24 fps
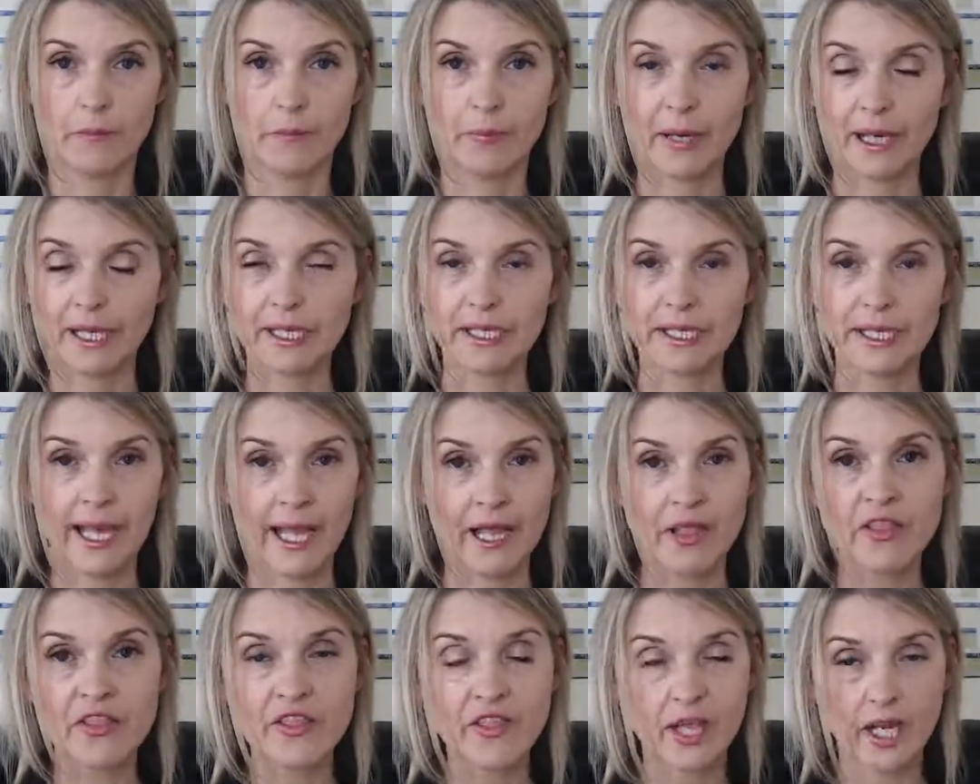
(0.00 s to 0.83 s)
big
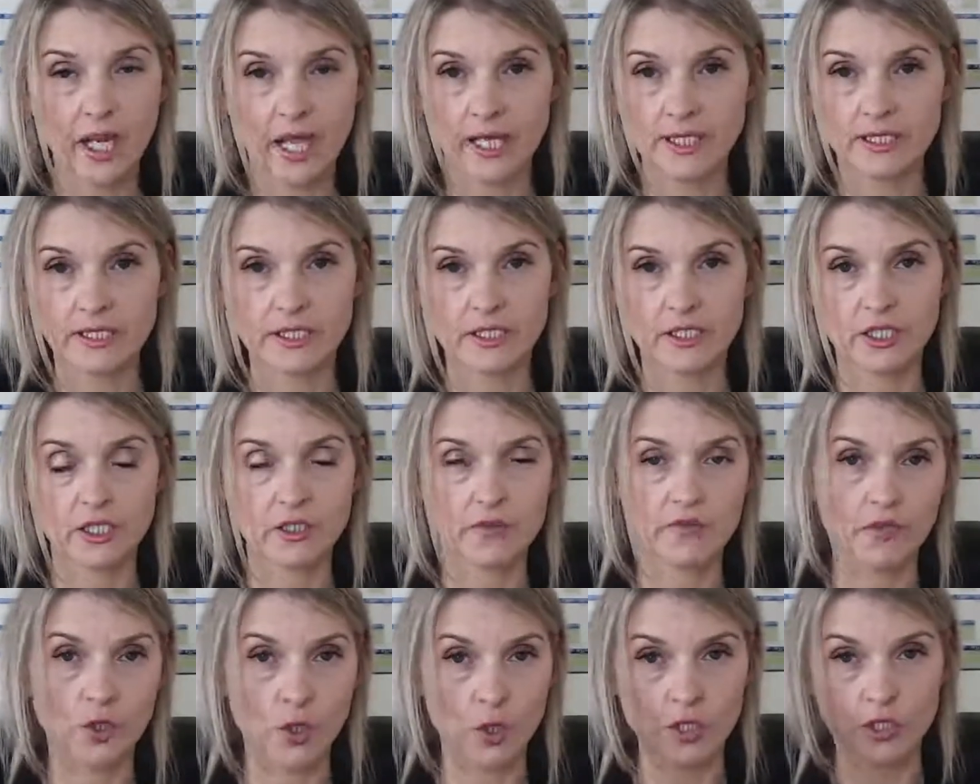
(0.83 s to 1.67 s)
lengthy list that
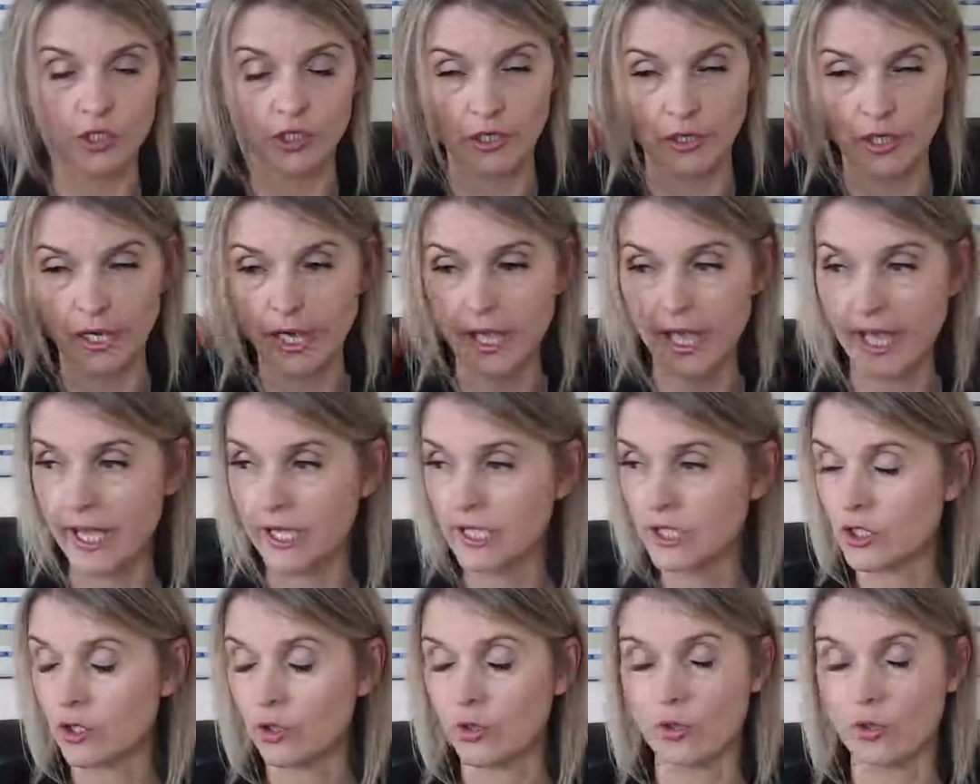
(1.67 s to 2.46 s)
you've got in your head,